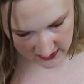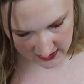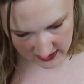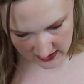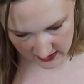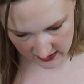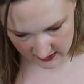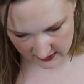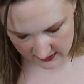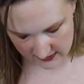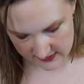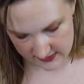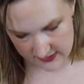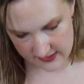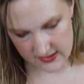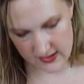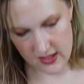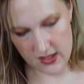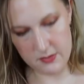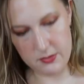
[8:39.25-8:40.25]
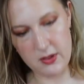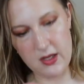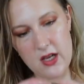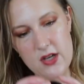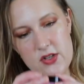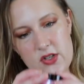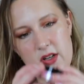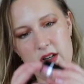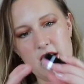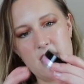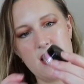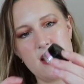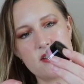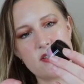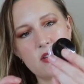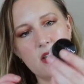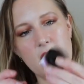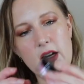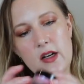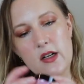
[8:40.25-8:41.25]
uh, is this another blush or an
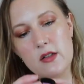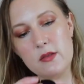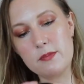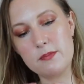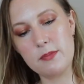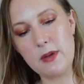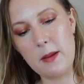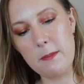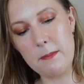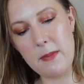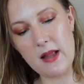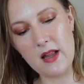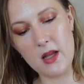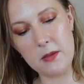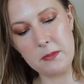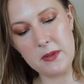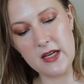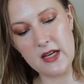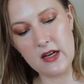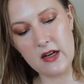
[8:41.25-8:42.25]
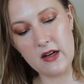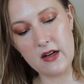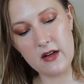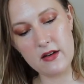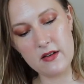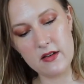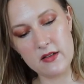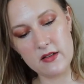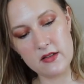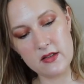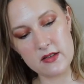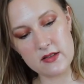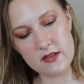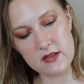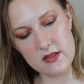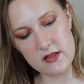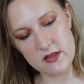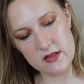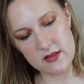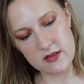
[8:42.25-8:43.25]
eyeshadow? By Bella Pierre. This
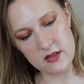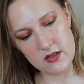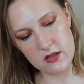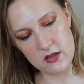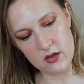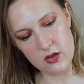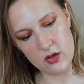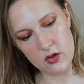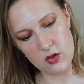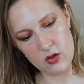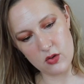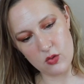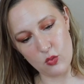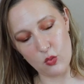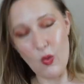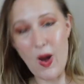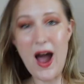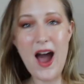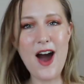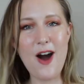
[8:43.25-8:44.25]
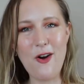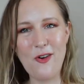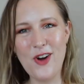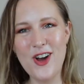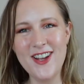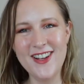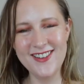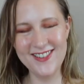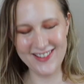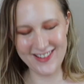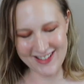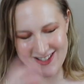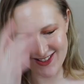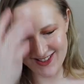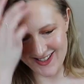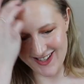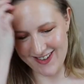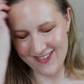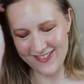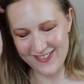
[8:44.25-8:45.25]
is, wow, that's
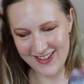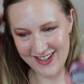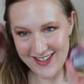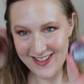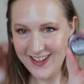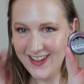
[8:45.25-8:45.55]
the name of it.